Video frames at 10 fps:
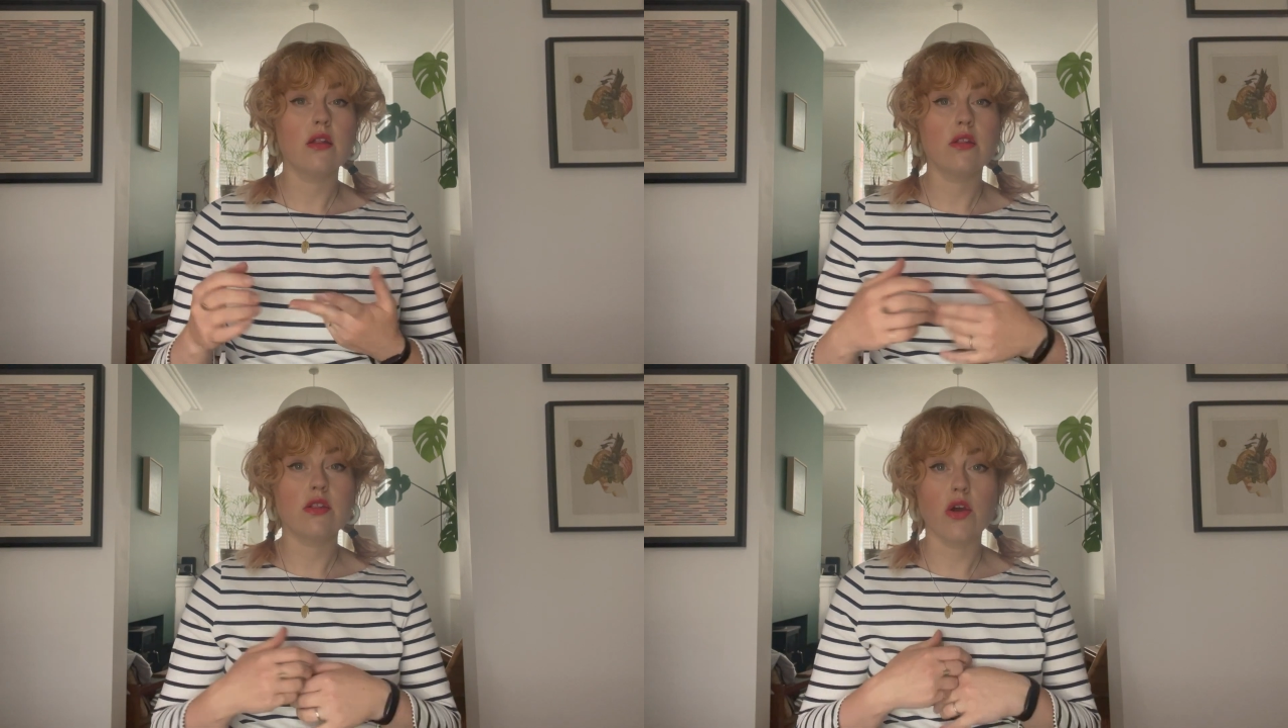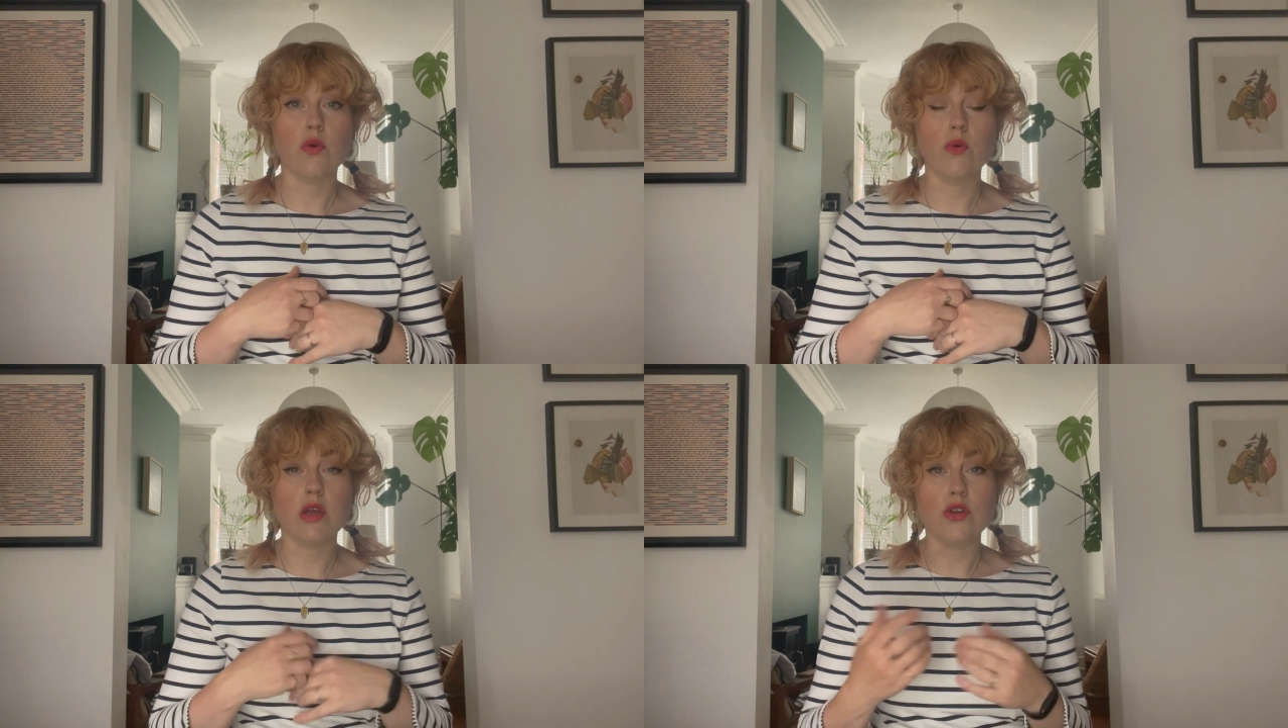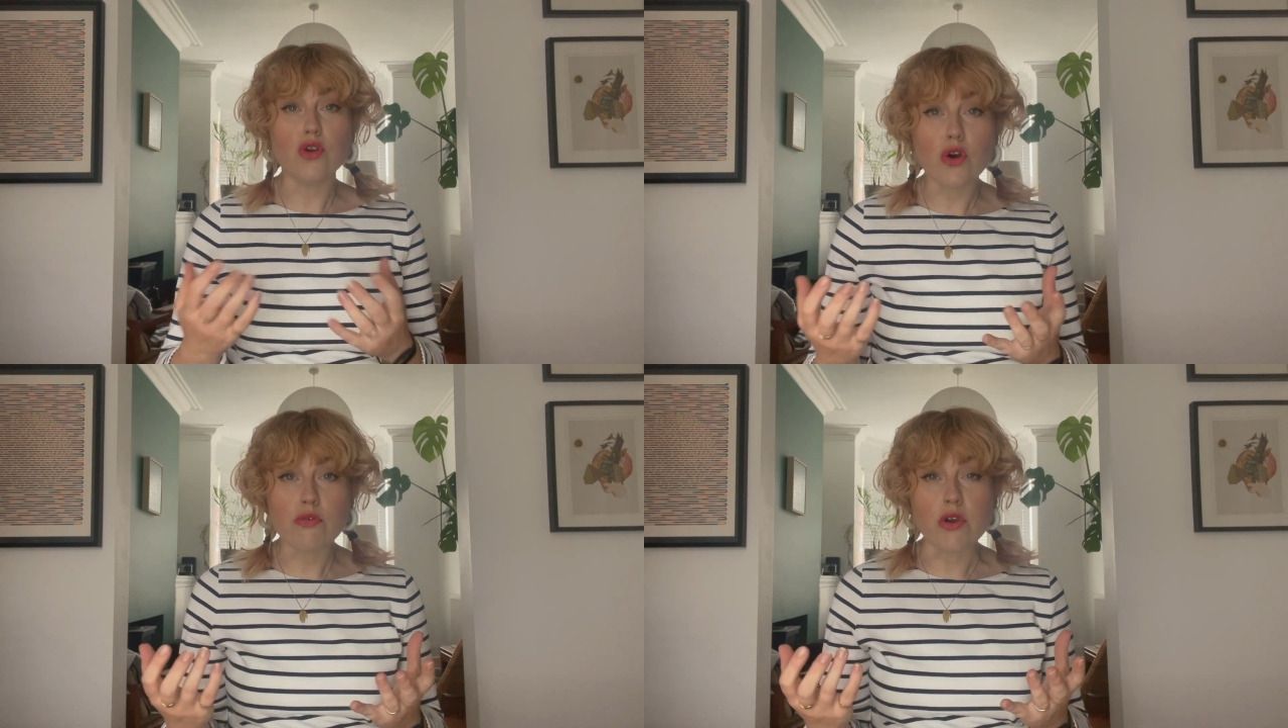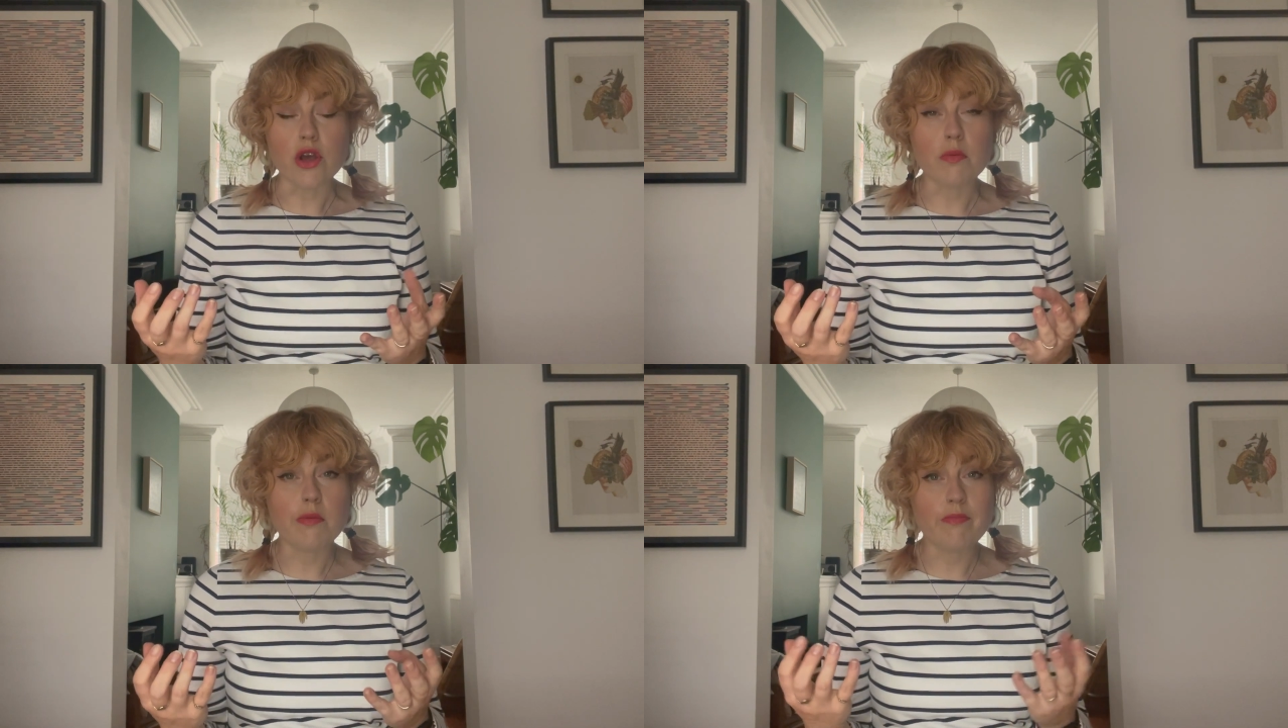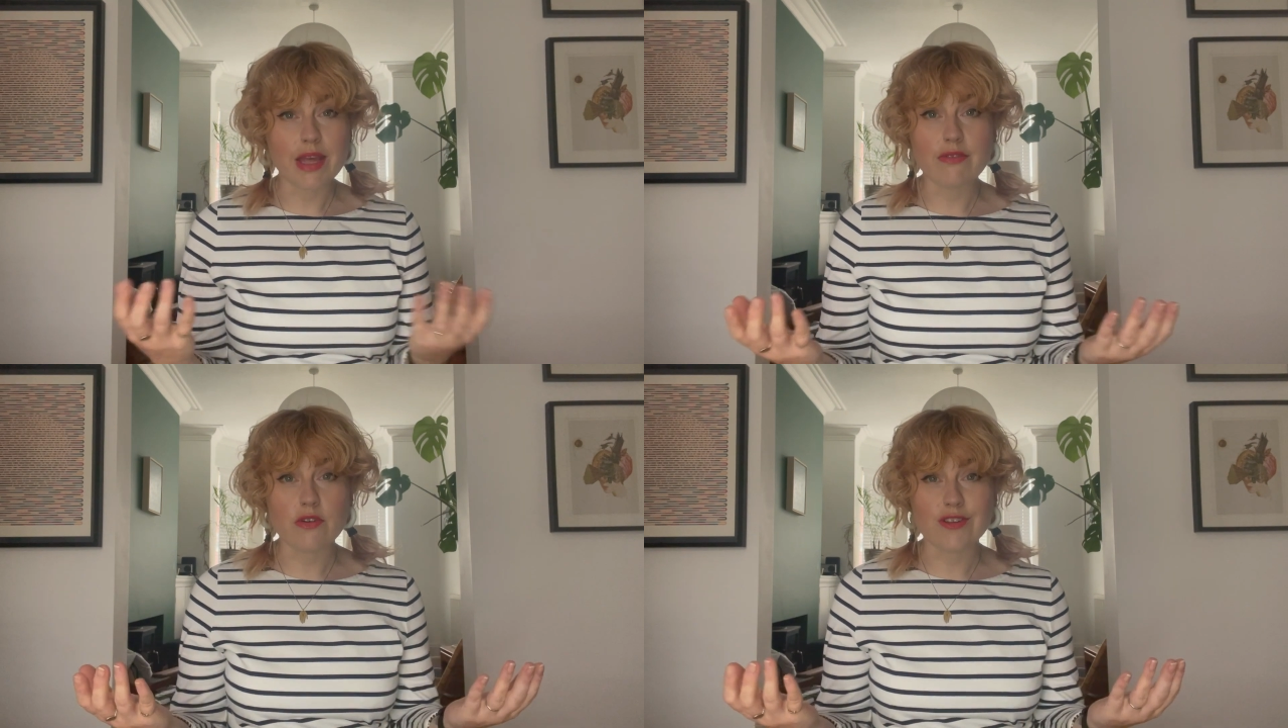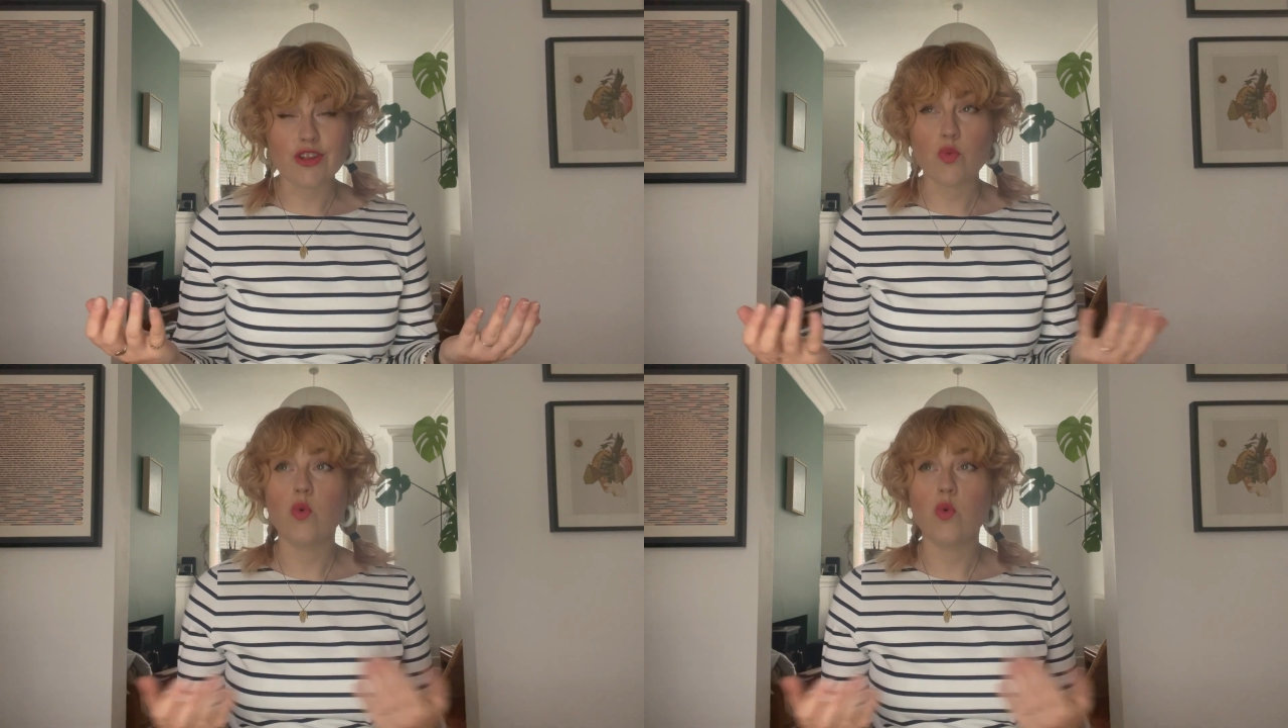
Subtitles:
So in Europe, beavers